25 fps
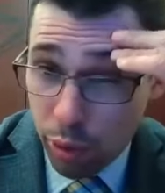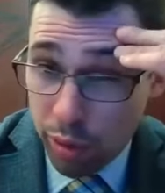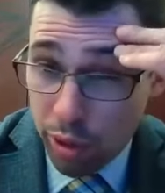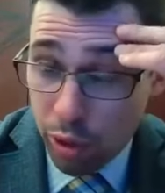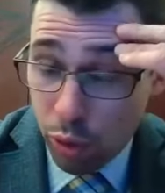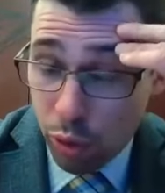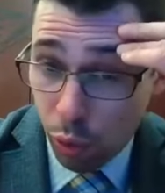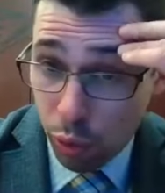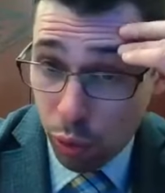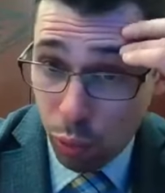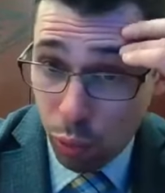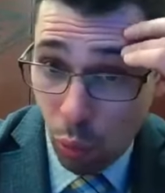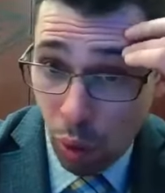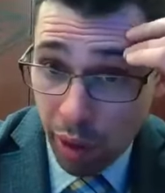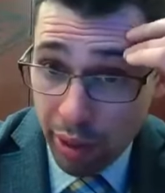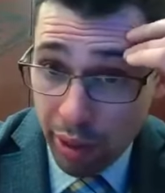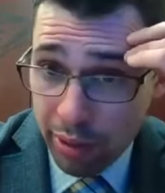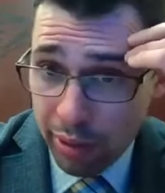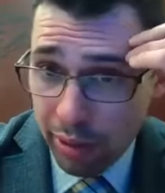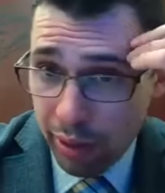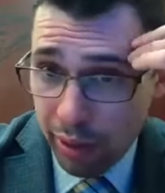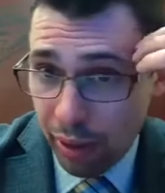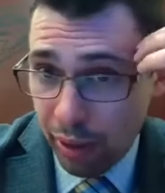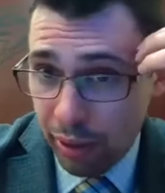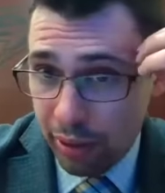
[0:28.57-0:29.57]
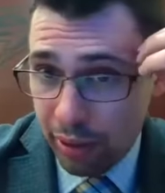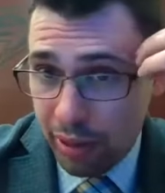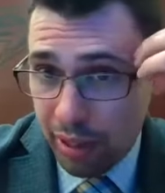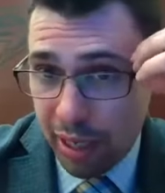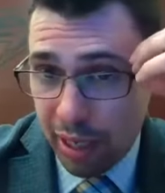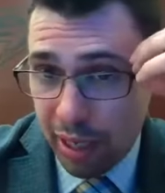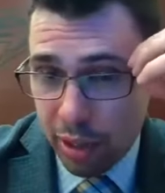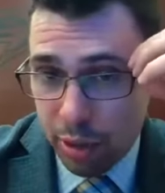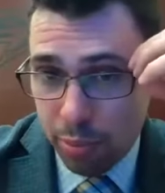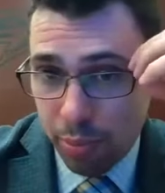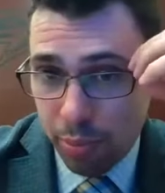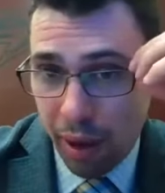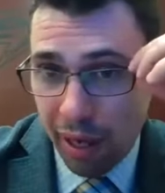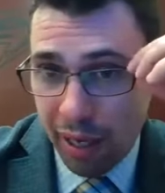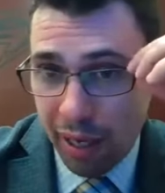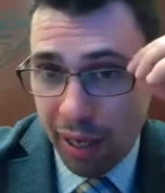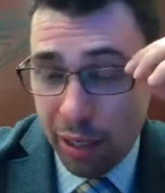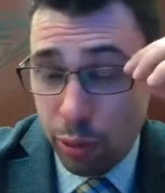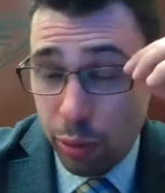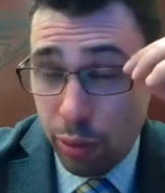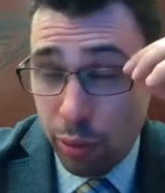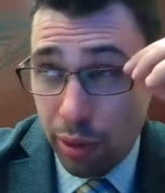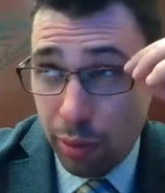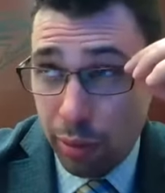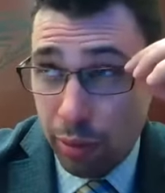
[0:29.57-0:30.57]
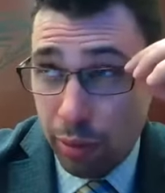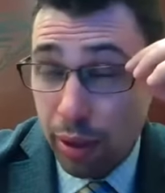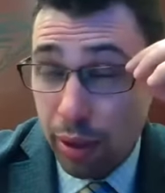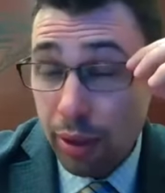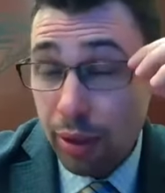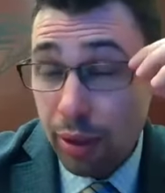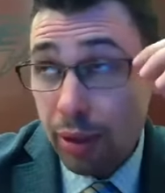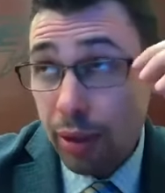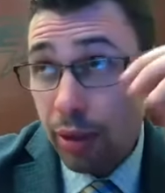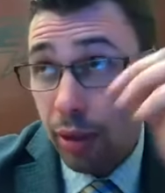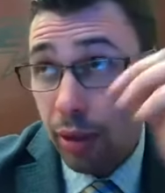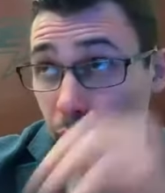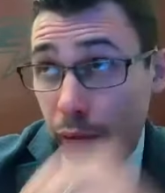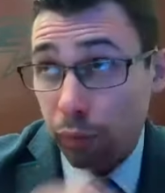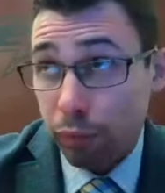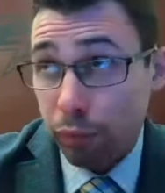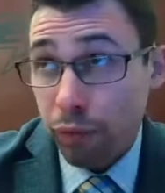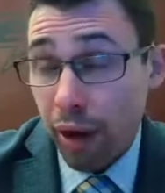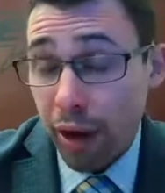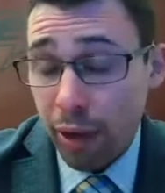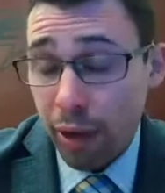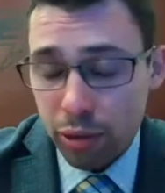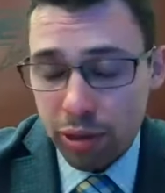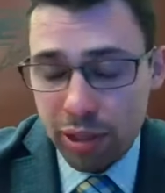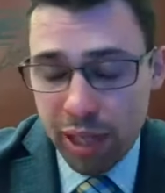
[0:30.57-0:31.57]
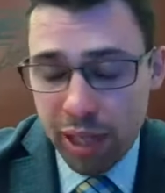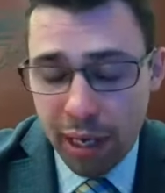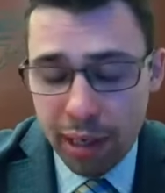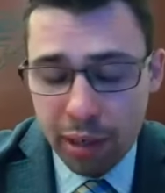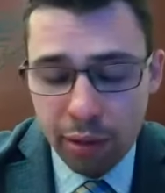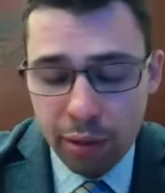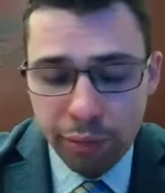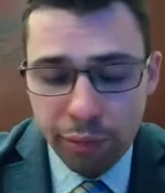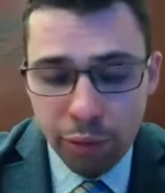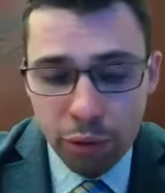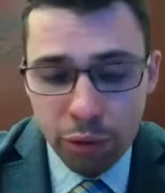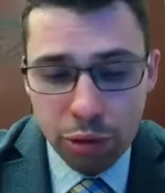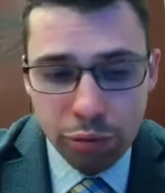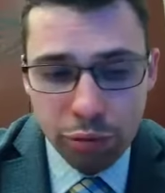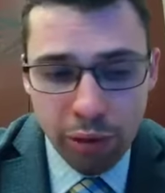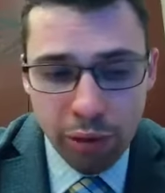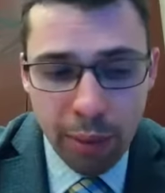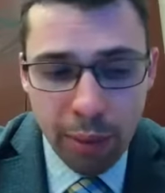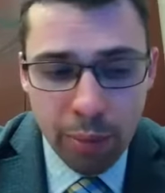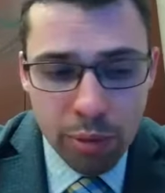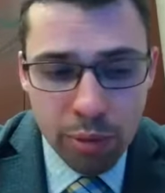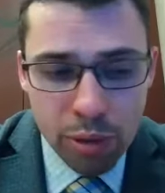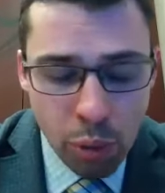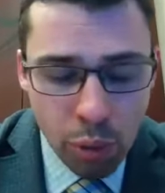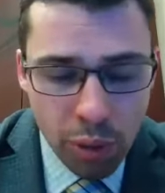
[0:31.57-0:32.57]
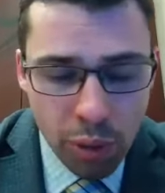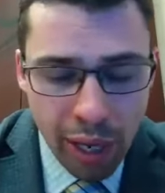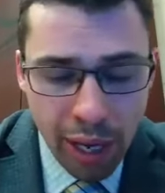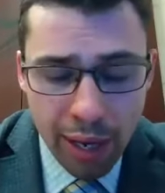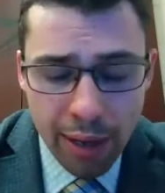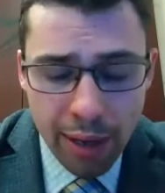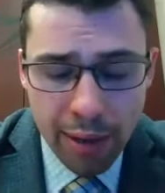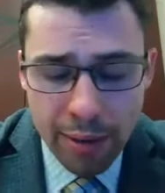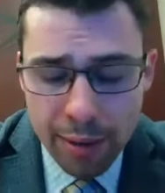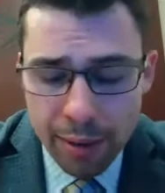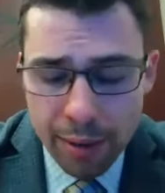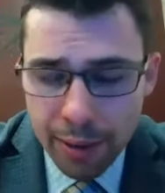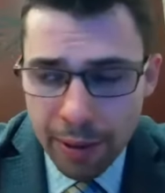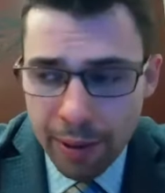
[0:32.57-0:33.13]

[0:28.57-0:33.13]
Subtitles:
We scored one to get us back into it, and our final 10 of the first frame was okay.